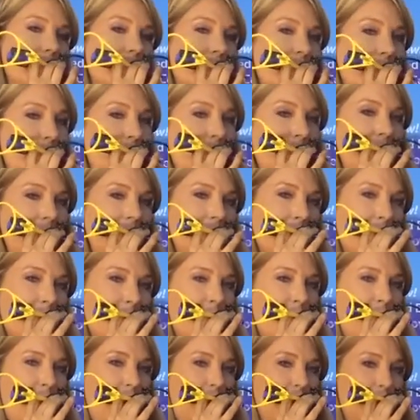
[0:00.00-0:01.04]
flip it,
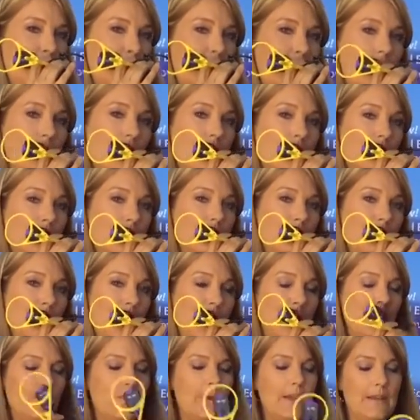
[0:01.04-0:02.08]
bite wing,
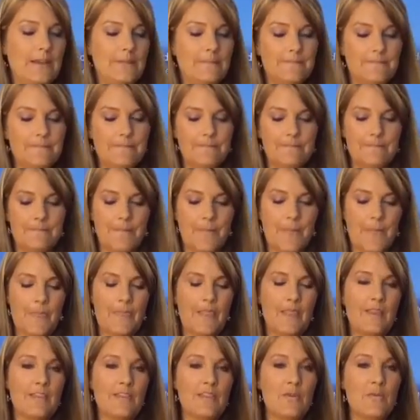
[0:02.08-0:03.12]
bite wing.
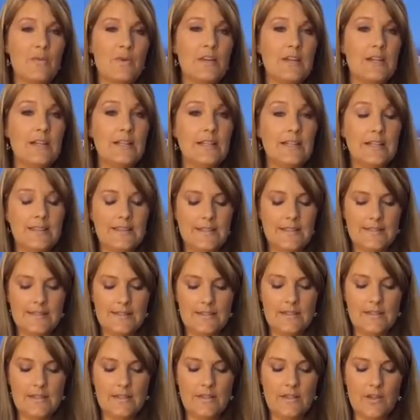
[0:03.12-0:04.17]
And we're going to click this
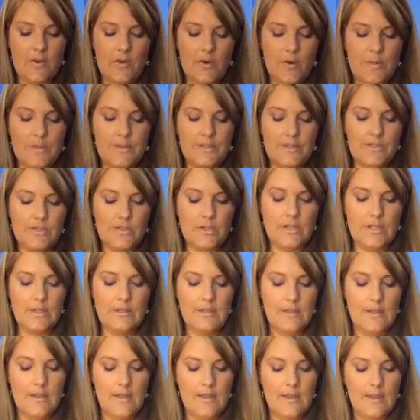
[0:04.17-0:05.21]
to the lower
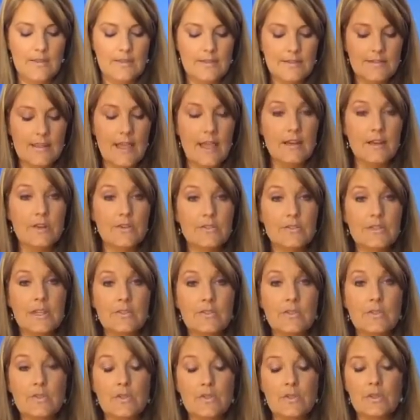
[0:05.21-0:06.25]
position, slide our
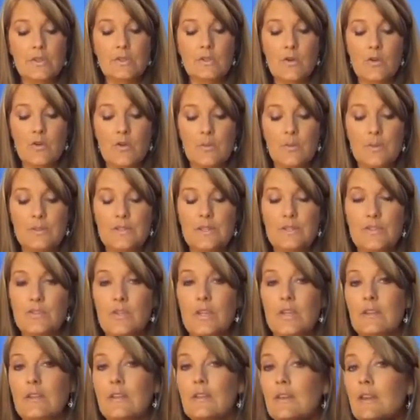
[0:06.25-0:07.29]
sensor to the lower
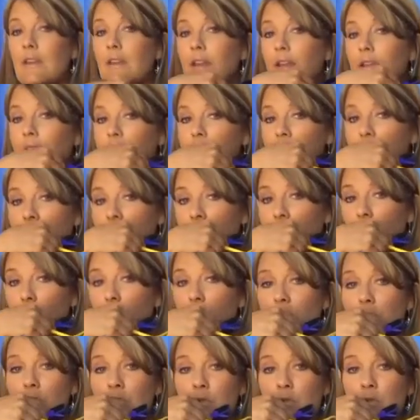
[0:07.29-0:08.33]
position, take
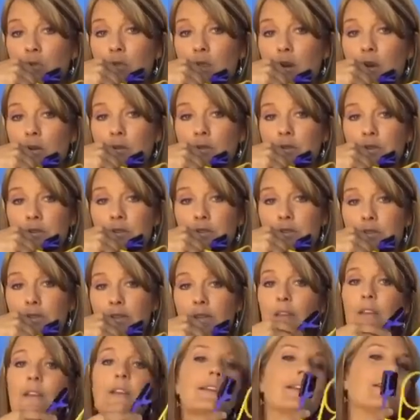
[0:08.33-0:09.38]
2 lowers,
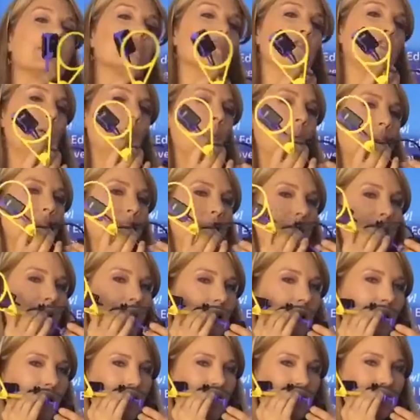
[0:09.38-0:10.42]
flip it,
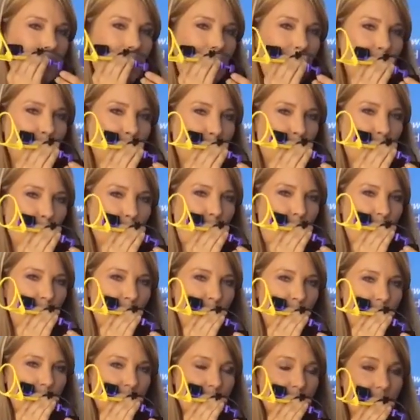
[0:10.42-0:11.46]
and take 2
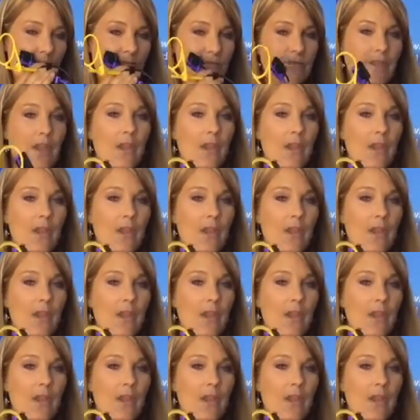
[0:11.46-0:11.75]
uppers.